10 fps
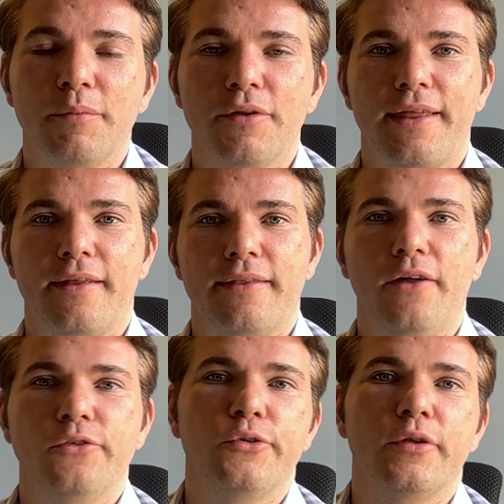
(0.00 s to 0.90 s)
but
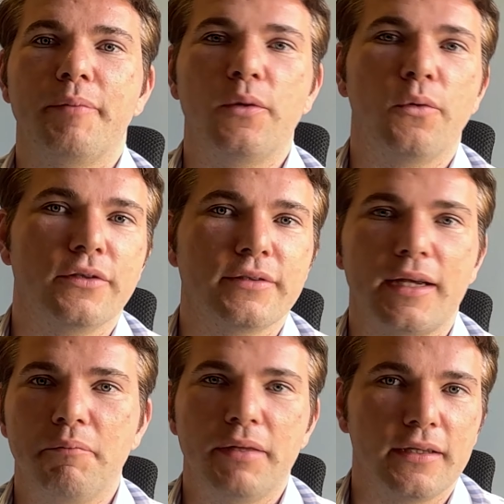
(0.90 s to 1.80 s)
they'll do the big ones
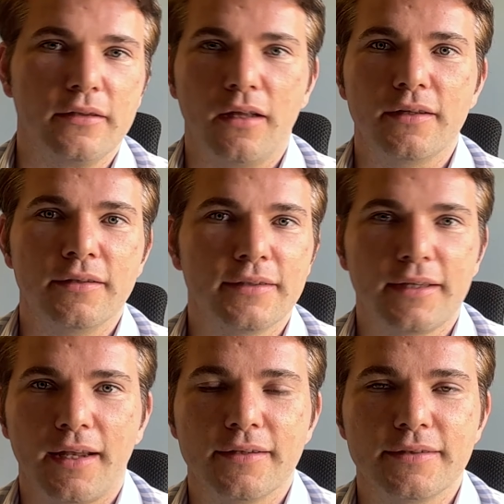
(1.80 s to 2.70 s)
like $1 billion
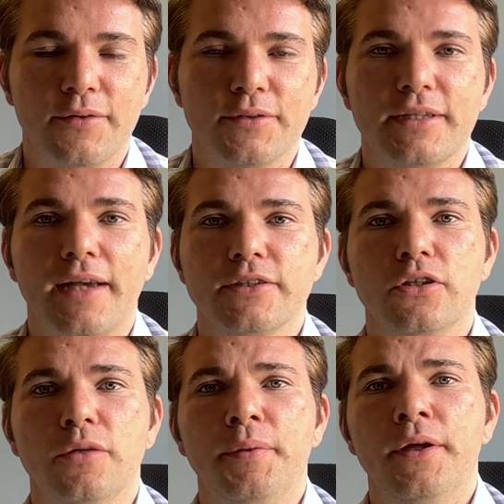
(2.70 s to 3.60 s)
kind of size
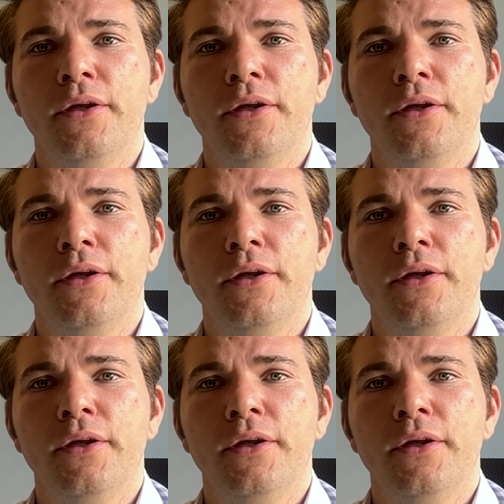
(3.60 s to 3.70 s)
club.